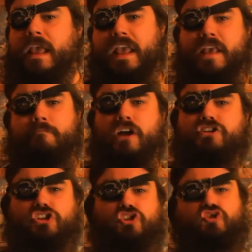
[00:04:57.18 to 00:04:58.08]
He
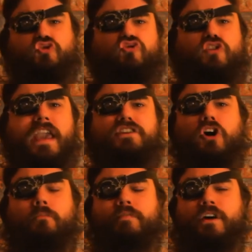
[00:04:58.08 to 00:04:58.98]
marches straight
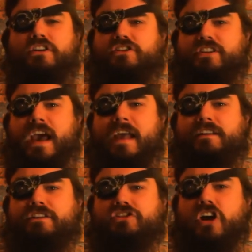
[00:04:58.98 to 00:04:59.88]
up to the
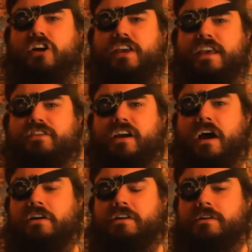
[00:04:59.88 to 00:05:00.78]
headless turkey in the
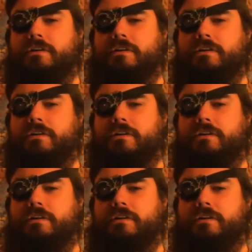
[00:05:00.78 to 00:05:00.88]
garden.